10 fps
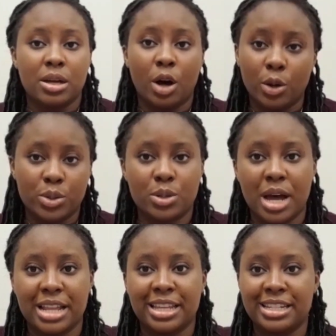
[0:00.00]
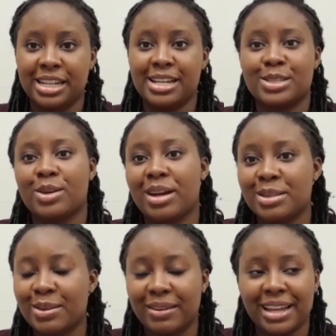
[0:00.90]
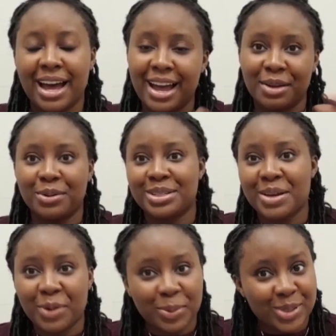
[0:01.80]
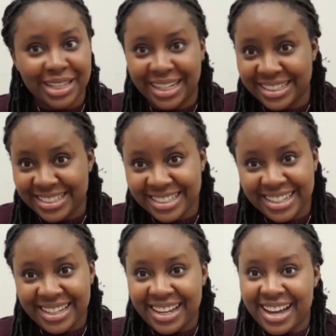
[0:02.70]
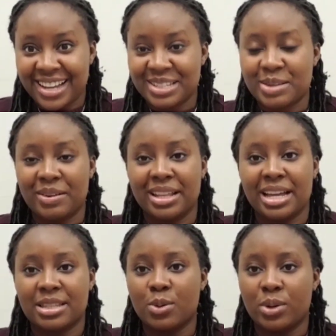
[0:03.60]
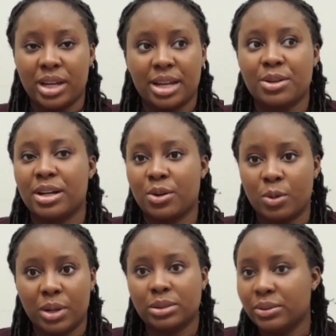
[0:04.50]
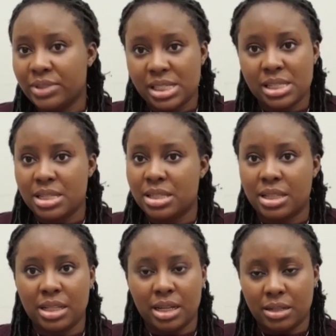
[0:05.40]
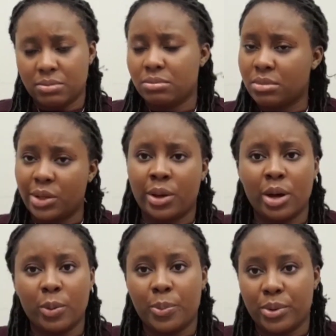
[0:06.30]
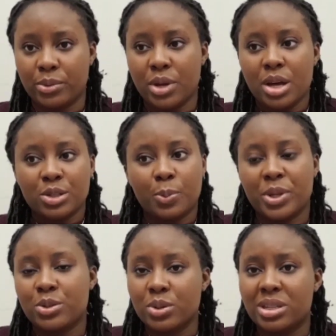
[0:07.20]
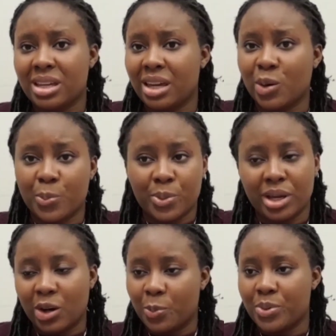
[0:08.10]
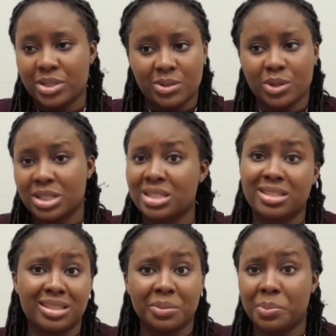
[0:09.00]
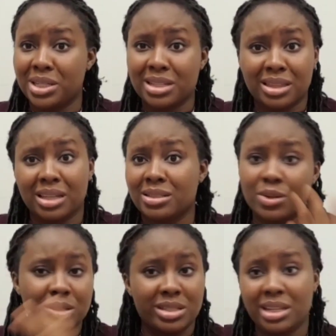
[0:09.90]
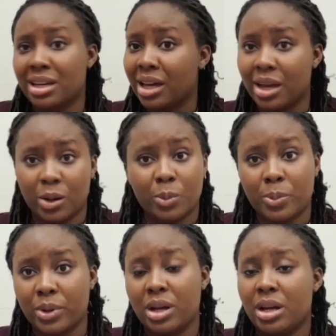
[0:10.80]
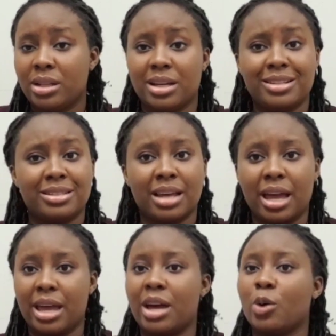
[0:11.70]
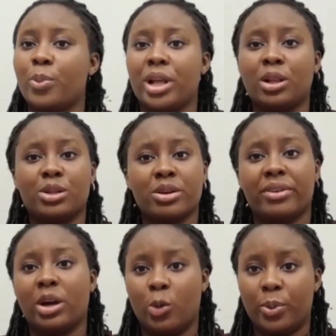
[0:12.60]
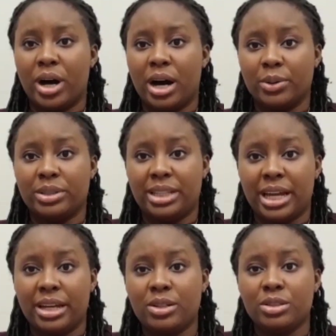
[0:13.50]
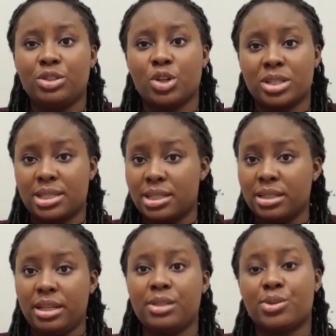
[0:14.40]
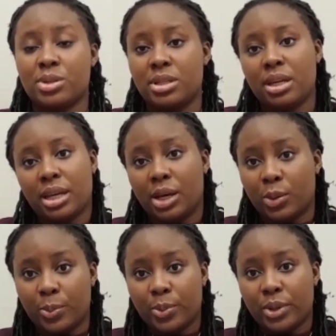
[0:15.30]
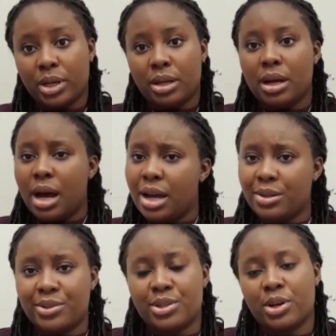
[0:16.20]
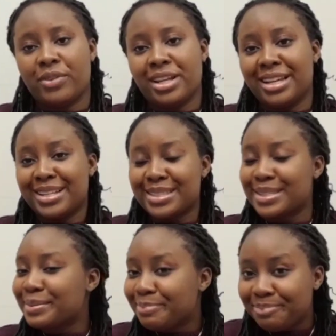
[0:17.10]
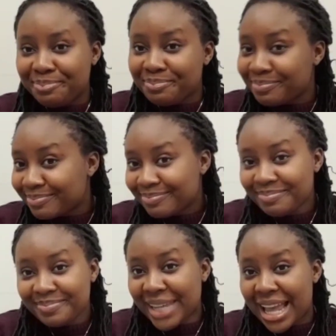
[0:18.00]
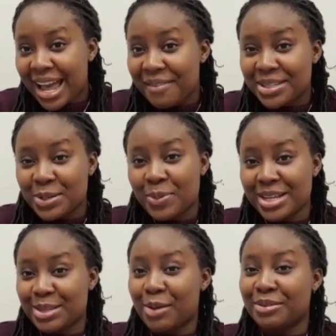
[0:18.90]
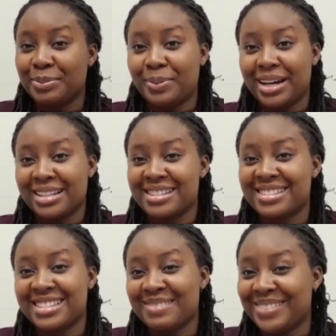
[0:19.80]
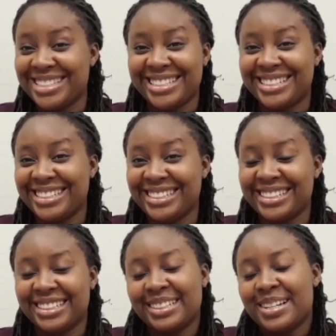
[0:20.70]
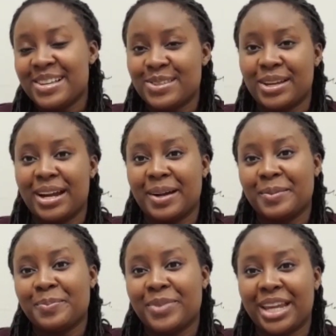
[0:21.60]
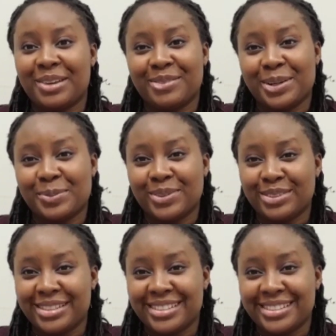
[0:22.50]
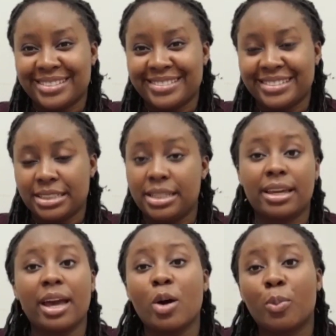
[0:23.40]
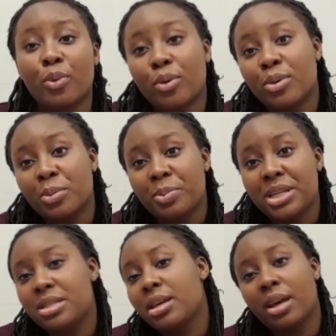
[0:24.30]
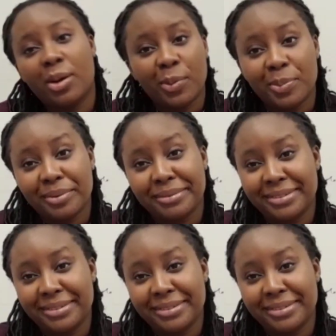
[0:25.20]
also, and they share their story and discover that you want to level up to that, and discover that, oh yeah, you can come out of this easily, and it help you. So please do seek help. Help is just the basic thing. Just seek help. There's help, a lot of help out there. You just need to seek help, and you discover that everything will be a story of the past, basically. So yeah, thank you very much. Seek help. Oh, please seek help.